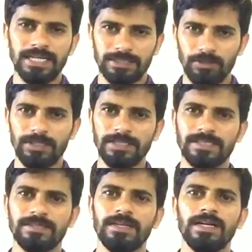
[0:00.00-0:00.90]
So
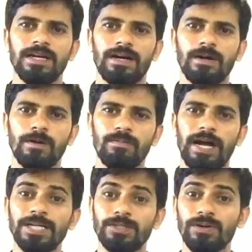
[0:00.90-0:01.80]
thus
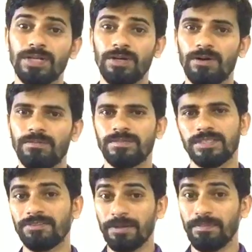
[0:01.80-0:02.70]

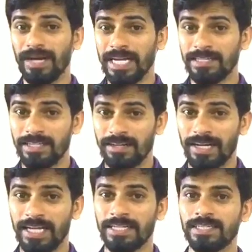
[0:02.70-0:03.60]
Antonio remained there,
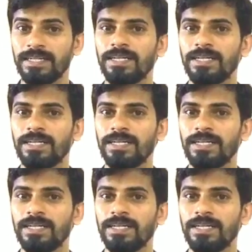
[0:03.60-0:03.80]
and